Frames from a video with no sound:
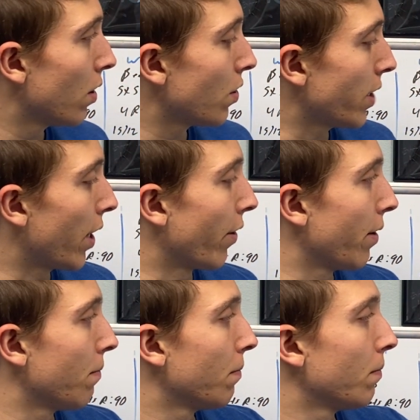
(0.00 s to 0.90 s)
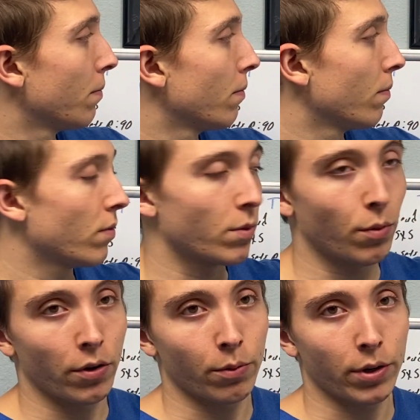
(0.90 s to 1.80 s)
Saturday, it's a
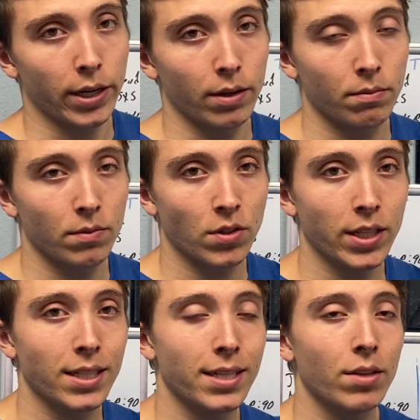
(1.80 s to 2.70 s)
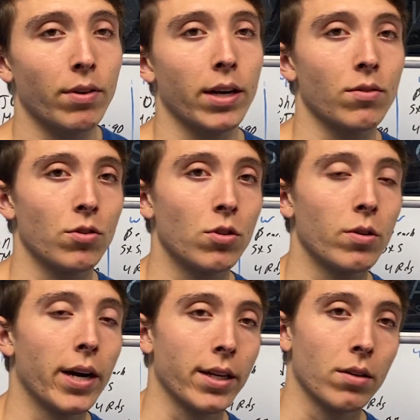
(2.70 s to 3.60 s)
partner workout. 16 rounds, you go,
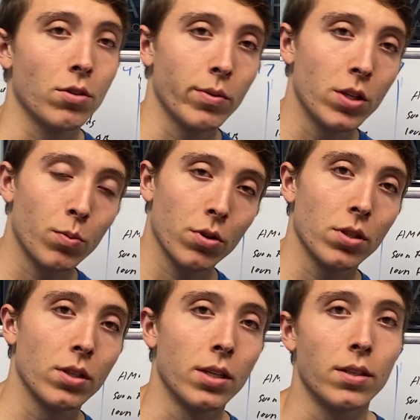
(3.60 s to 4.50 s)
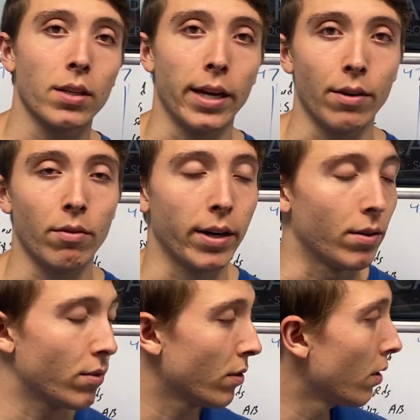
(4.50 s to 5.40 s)
I go. So each person does 8 rounds.